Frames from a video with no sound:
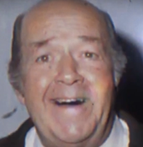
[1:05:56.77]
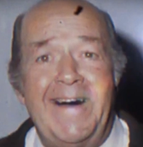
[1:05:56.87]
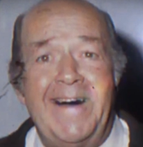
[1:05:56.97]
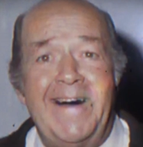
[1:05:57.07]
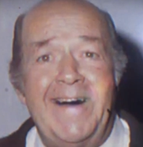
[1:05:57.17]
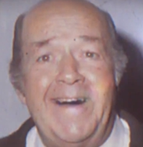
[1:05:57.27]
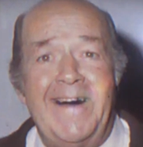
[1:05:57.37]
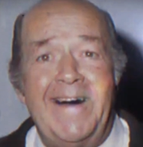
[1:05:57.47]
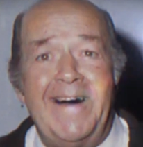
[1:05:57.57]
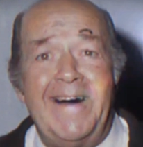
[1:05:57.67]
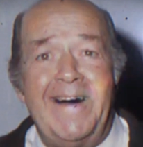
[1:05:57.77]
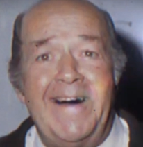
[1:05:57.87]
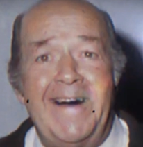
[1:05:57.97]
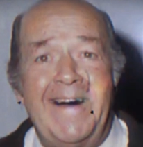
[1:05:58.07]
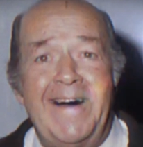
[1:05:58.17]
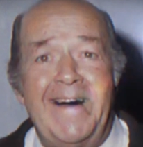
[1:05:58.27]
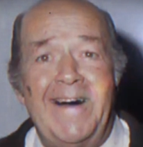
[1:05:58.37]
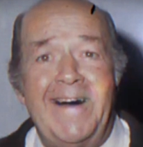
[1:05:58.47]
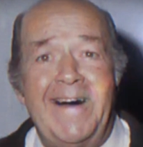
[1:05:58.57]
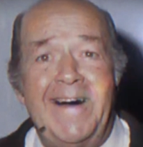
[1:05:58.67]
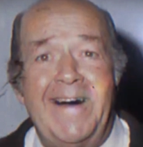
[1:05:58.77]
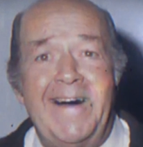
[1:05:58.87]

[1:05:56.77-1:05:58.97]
movies before and after,